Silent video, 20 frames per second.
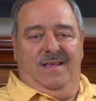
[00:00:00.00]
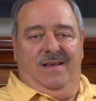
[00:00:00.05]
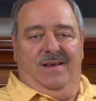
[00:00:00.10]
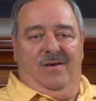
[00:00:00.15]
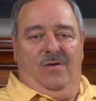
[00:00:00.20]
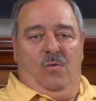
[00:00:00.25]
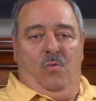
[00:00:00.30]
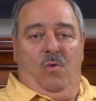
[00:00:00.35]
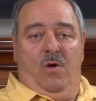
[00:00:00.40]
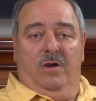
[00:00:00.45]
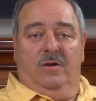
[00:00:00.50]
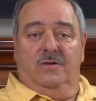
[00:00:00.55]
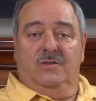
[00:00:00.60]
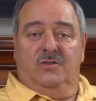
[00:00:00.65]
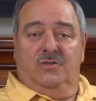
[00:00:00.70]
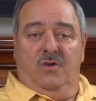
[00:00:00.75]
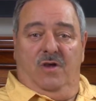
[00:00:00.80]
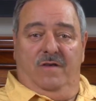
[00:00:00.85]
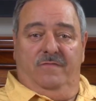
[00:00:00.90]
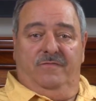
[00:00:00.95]
Water
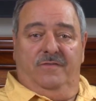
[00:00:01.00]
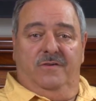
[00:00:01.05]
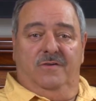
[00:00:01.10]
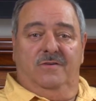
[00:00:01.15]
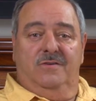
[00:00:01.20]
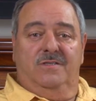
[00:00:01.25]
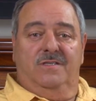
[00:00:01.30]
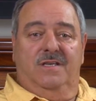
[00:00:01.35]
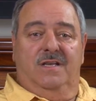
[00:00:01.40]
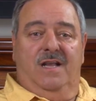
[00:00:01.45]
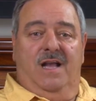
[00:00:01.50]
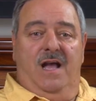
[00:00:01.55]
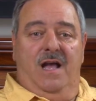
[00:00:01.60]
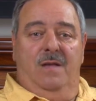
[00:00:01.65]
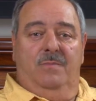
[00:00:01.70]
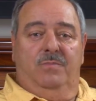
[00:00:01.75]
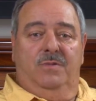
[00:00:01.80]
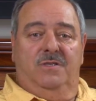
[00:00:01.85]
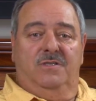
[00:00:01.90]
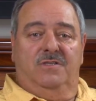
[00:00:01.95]
softeners
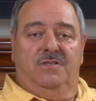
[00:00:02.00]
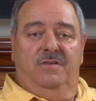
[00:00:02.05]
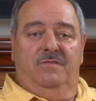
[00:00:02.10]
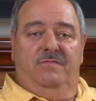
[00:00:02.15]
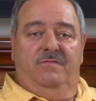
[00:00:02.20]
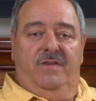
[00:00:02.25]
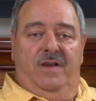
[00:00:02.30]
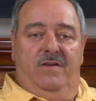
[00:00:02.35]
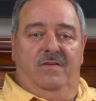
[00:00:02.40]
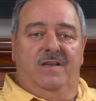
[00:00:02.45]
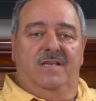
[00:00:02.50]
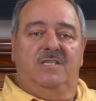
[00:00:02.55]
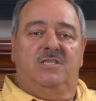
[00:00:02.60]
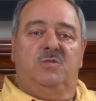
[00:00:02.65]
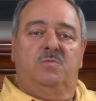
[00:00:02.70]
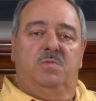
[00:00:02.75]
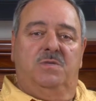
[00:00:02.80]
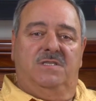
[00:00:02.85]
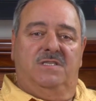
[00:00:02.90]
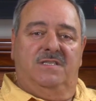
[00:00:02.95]
accomplish a very
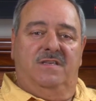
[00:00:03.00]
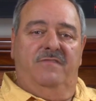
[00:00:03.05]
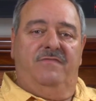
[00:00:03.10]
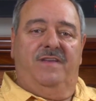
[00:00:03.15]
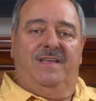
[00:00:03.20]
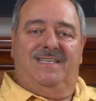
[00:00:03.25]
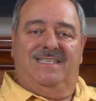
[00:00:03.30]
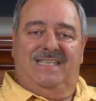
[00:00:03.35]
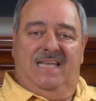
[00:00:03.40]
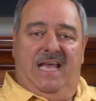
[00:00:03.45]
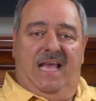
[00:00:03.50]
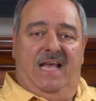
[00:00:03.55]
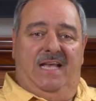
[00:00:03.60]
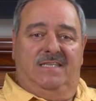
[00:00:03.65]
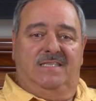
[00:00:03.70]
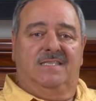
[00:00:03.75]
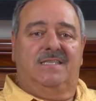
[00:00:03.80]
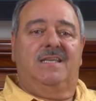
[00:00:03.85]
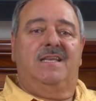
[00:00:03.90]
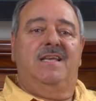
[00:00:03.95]
specific
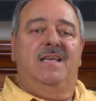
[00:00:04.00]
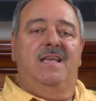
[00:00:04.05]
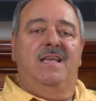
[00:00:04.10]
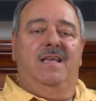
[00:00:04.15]
task